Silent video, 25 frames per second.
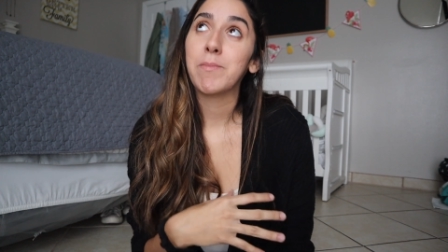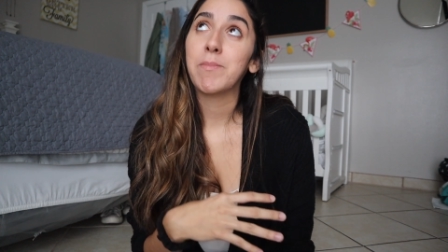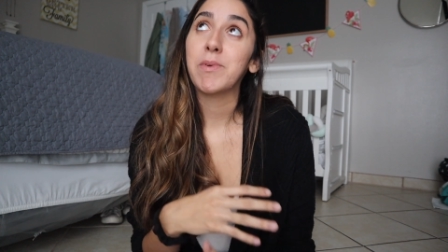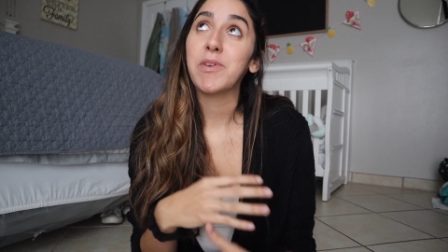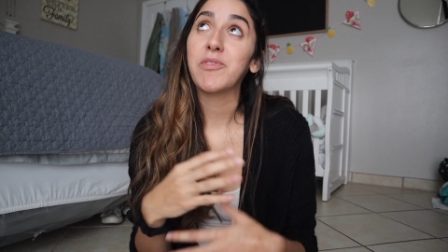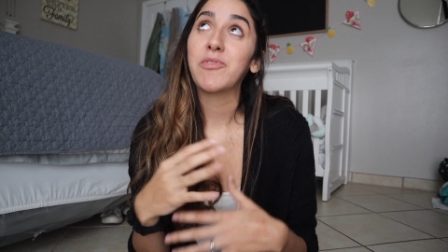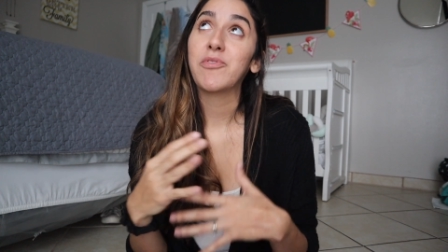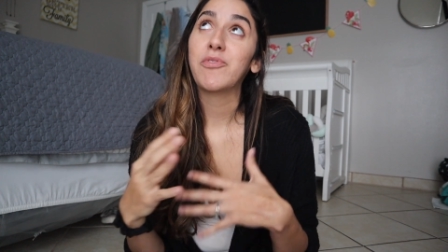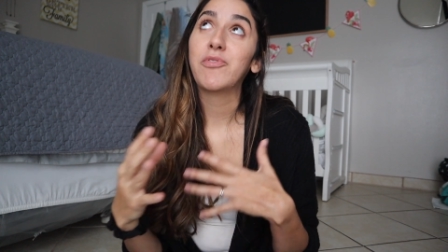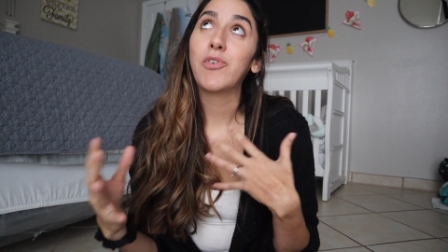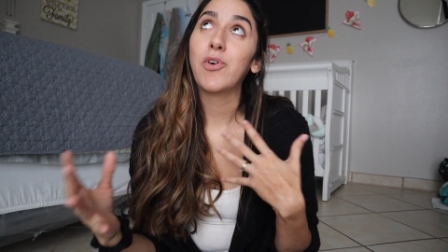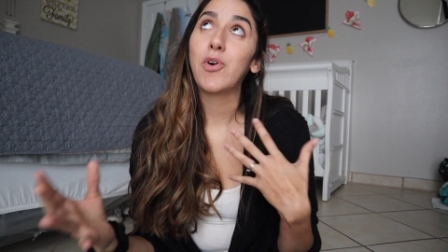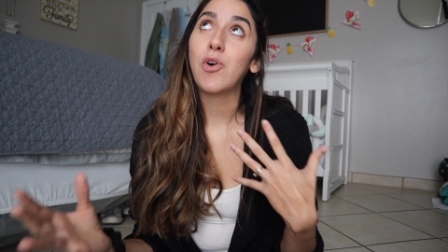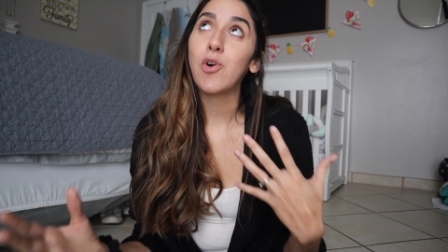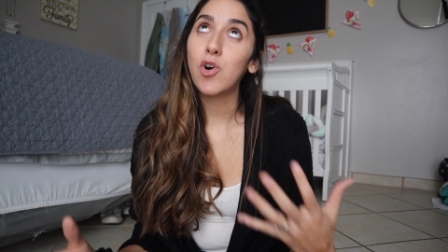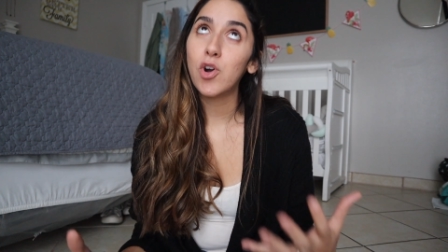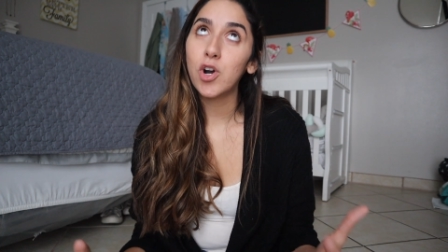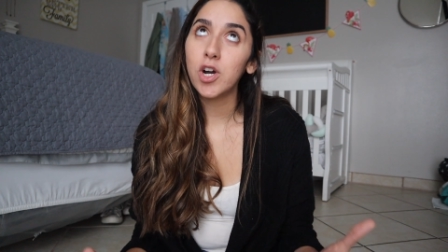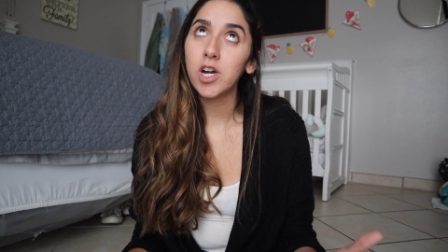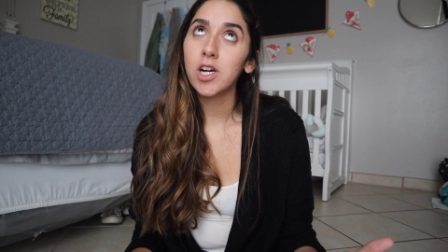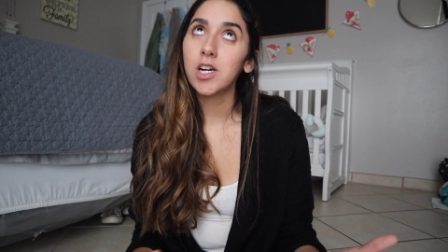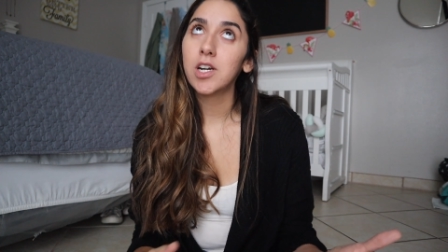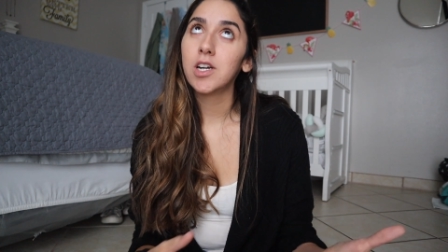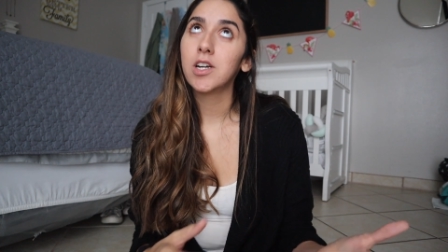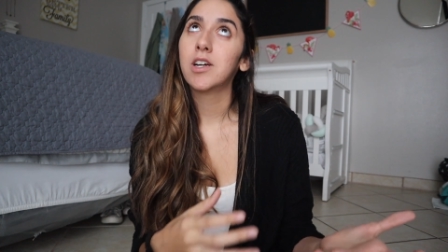
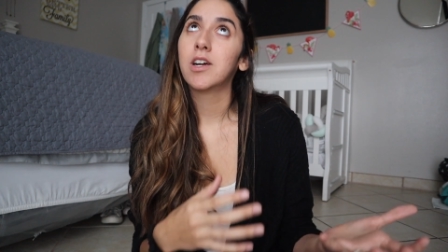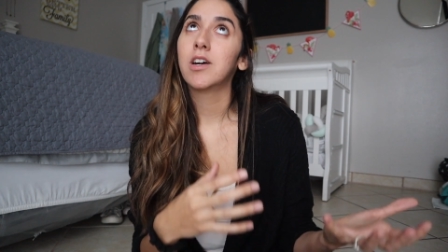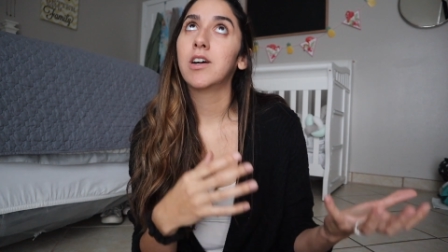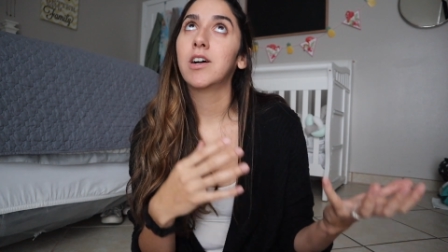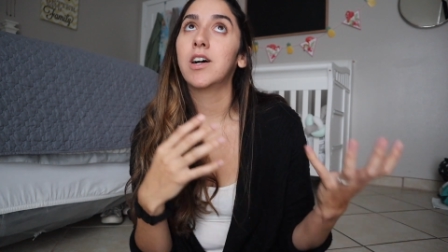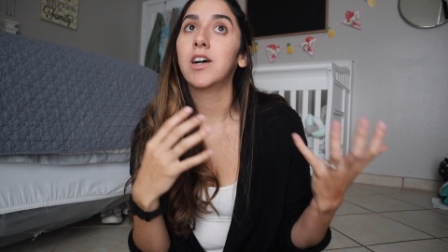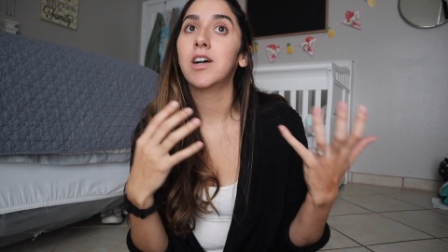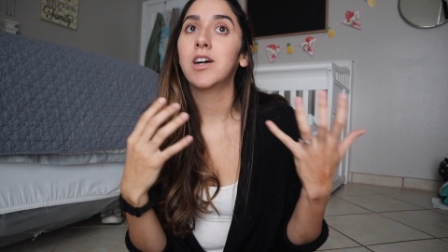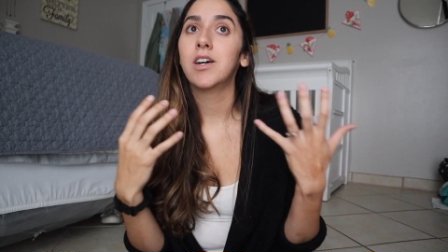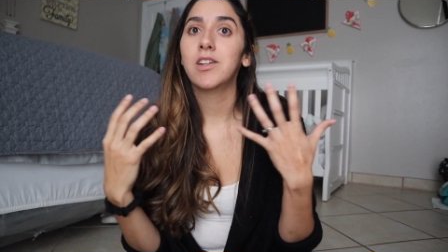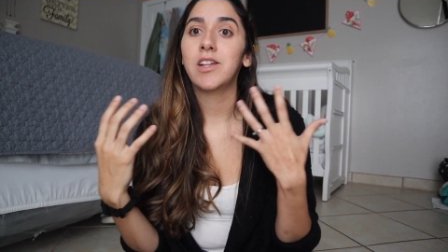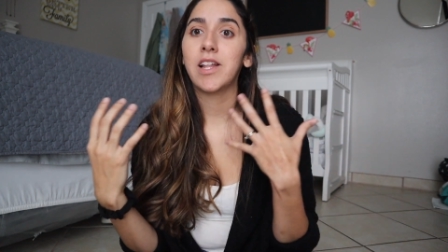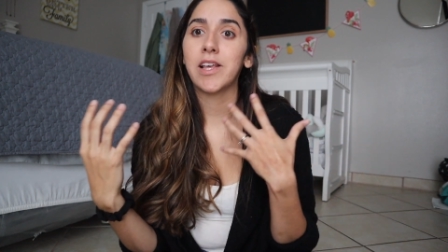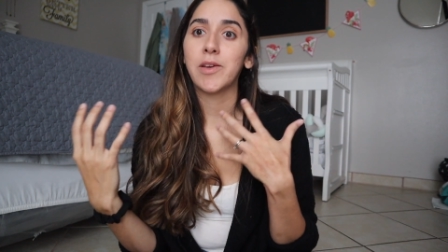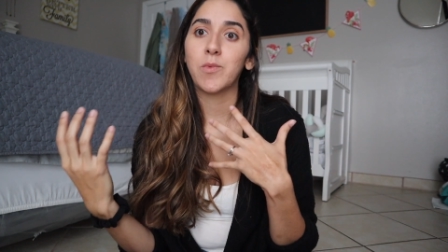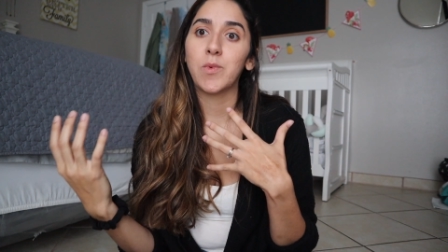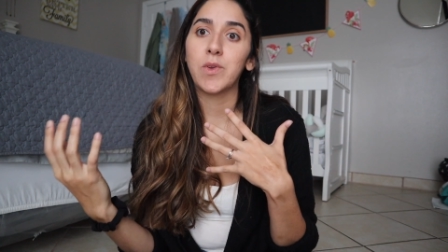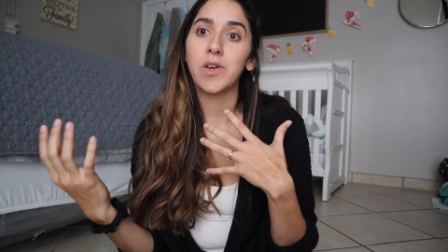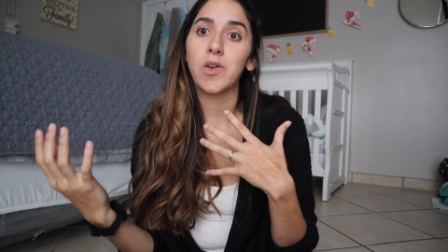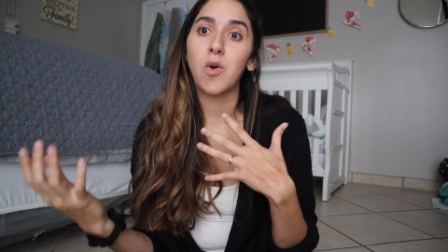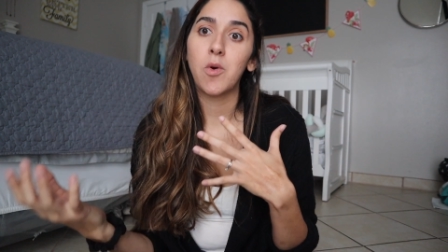Before, like when